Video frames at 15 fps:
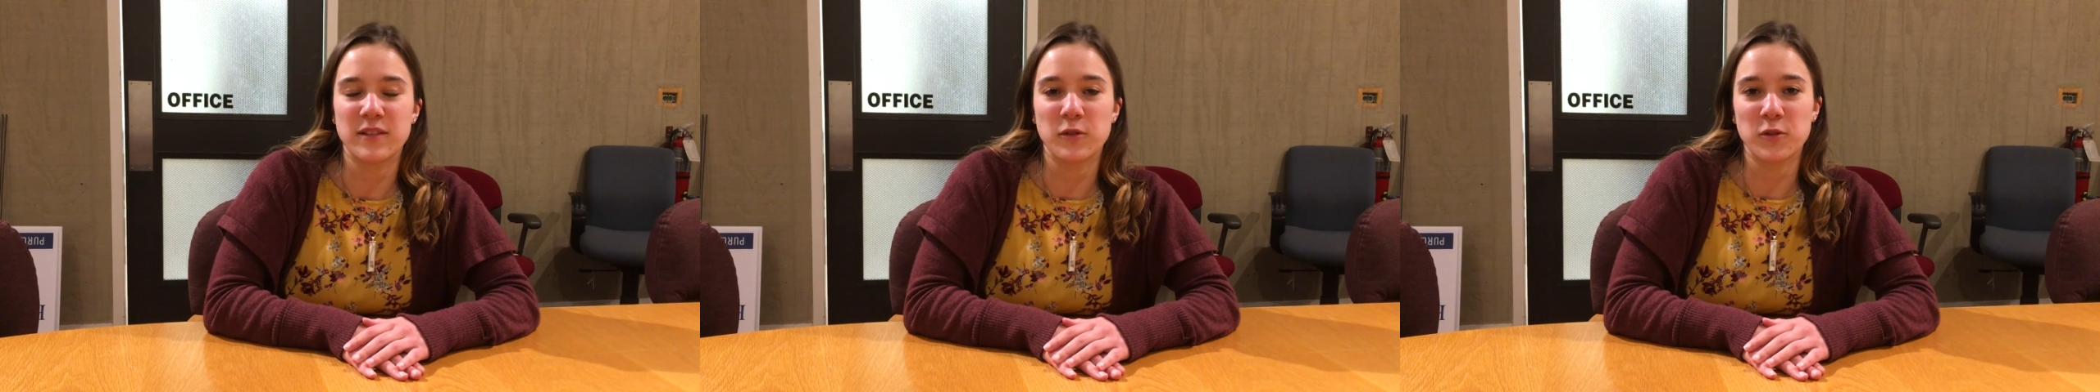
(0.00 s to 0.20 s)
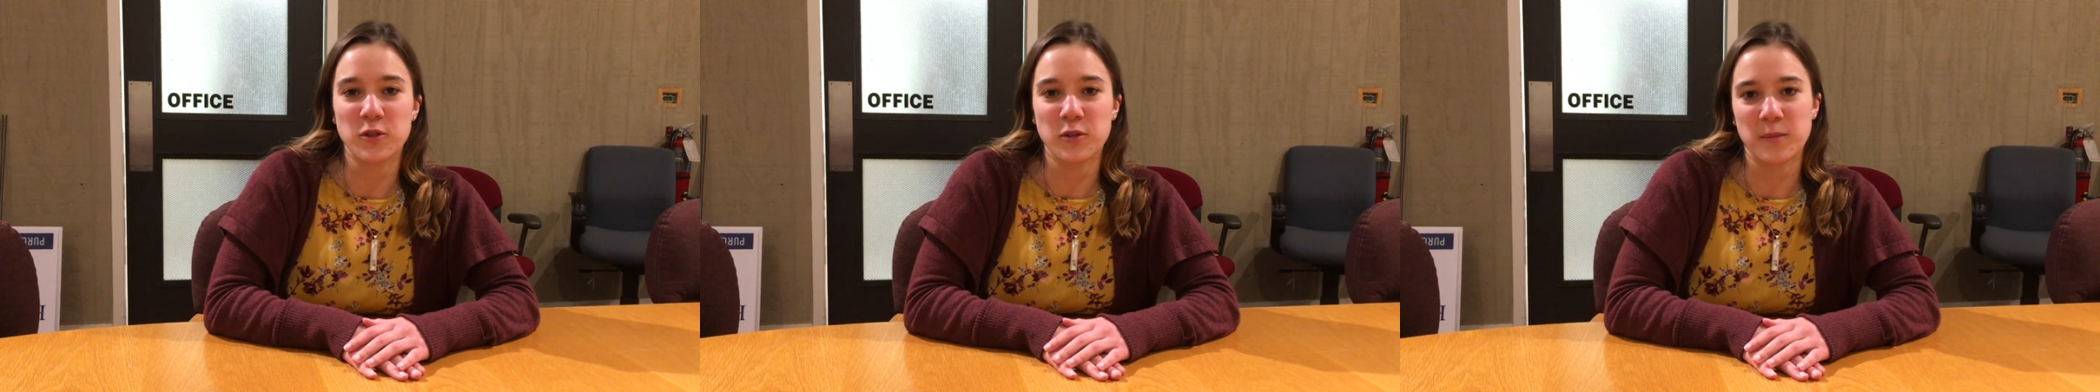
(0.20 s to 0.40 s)

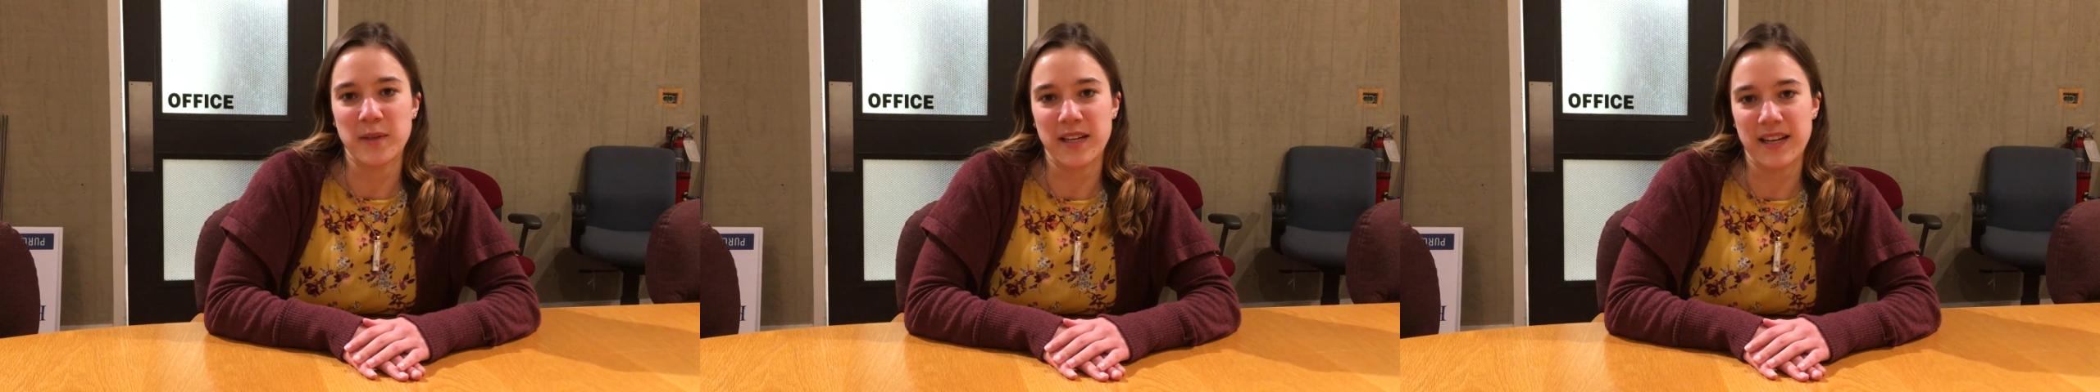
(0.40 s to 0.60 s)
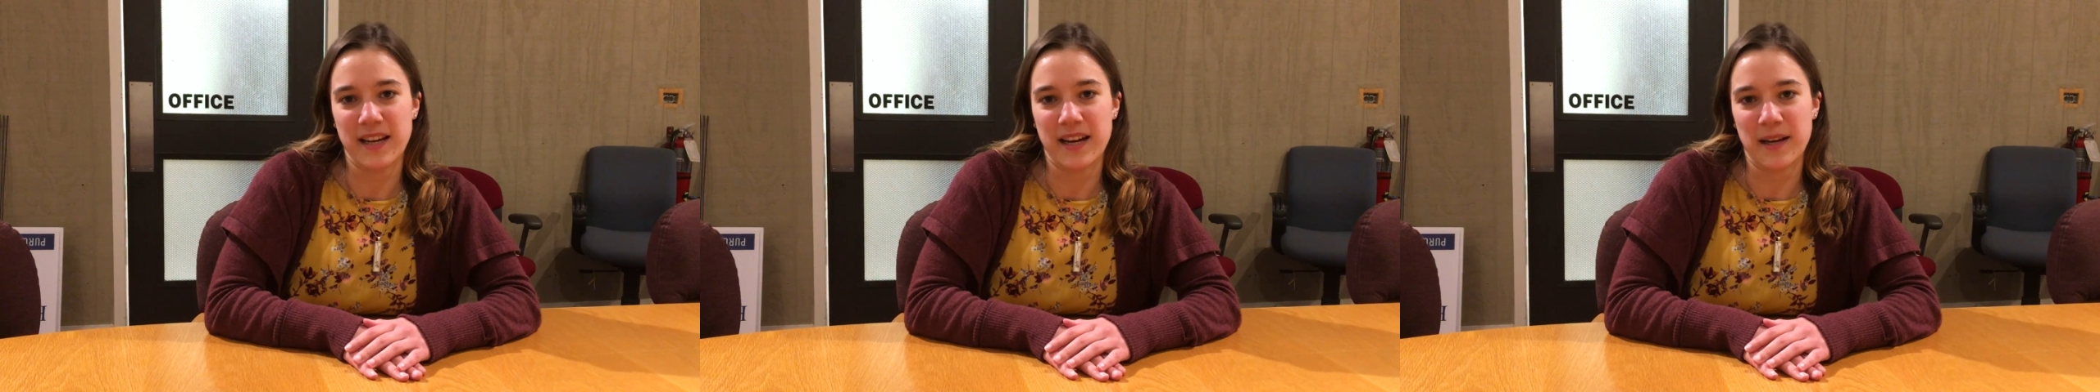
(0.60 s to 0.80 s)
social
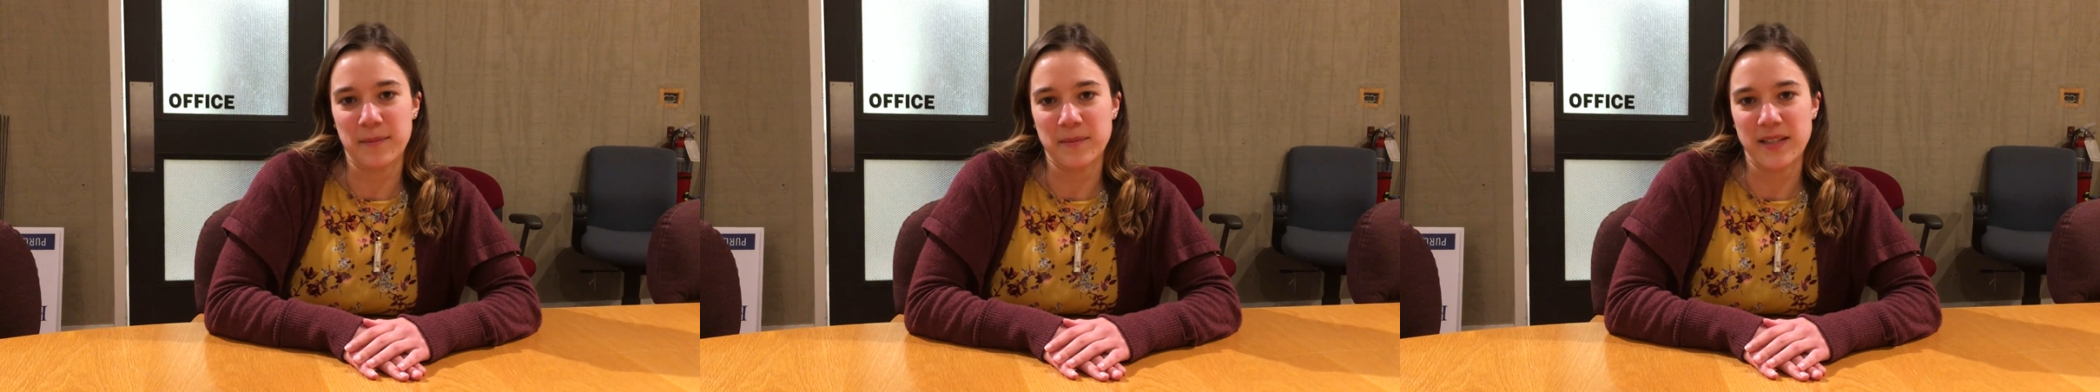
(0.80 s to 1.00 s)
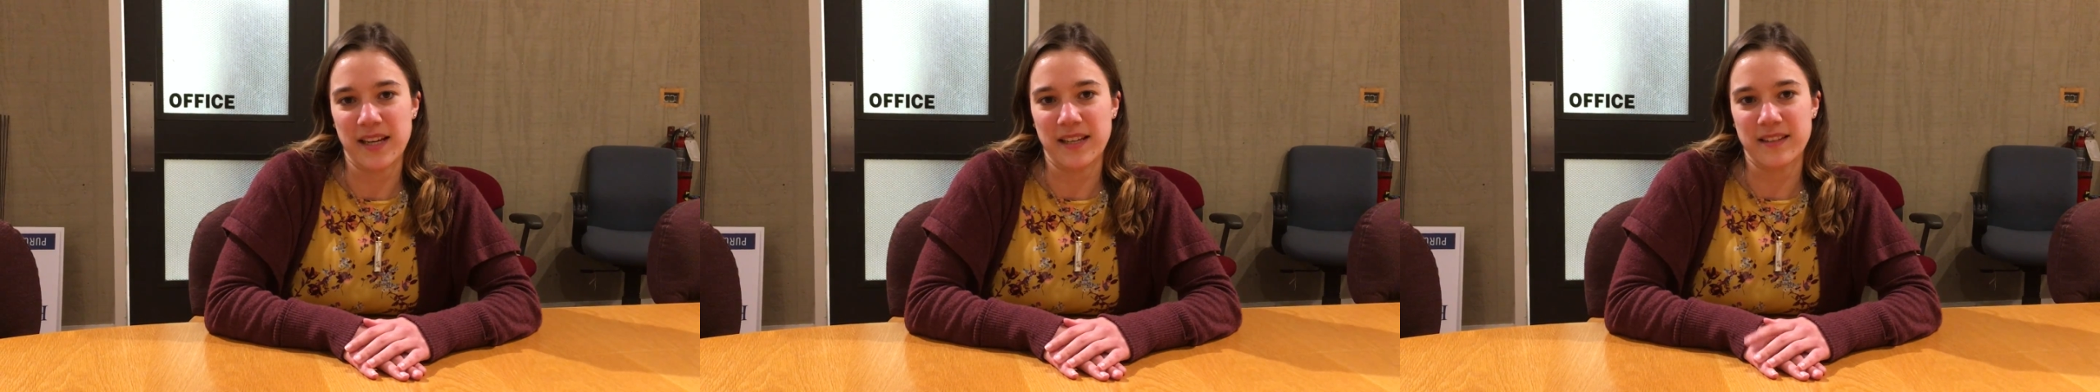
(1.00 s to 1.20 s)
media
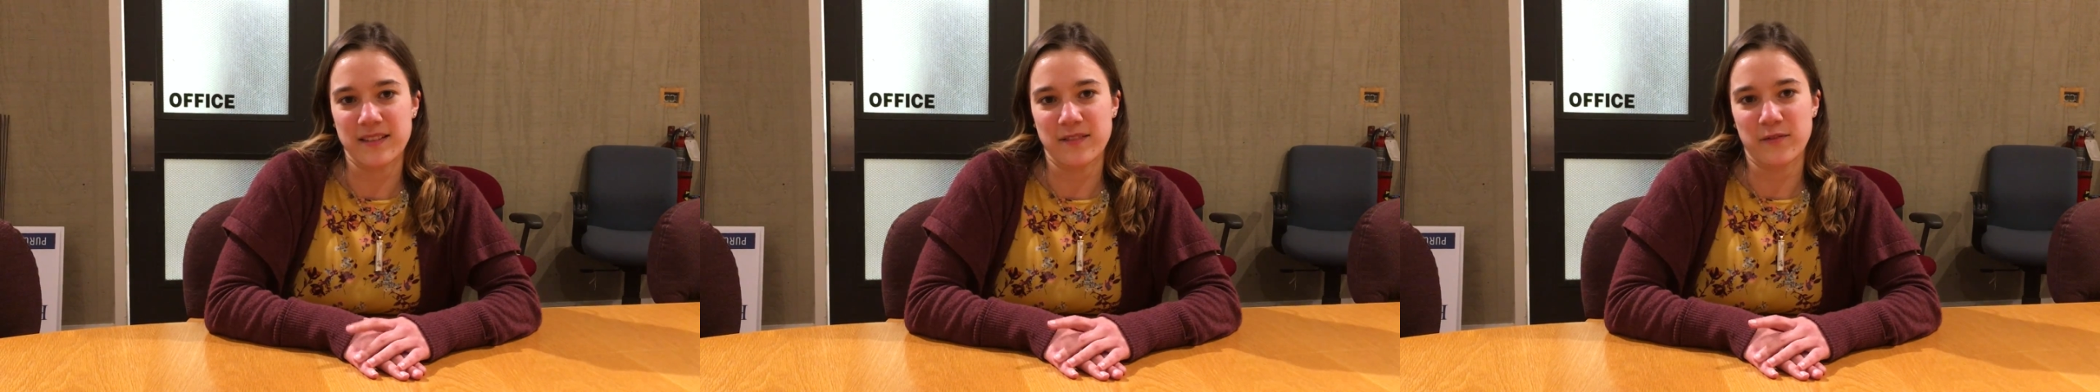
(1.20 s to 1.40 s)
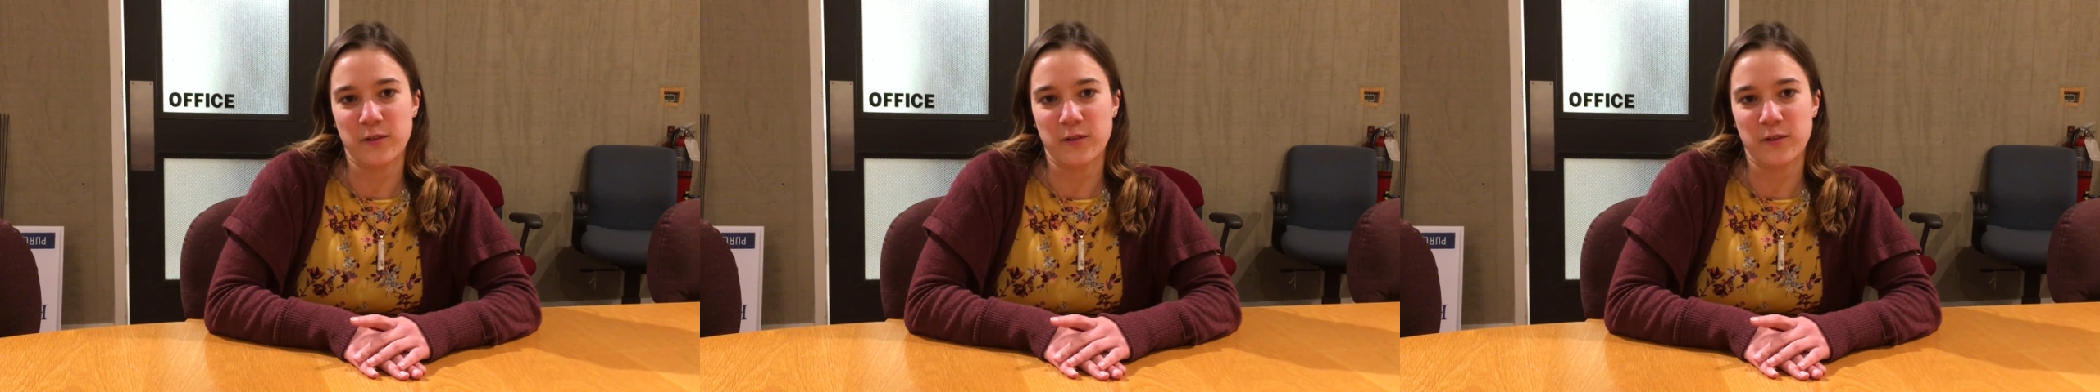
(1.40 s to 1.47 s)
updates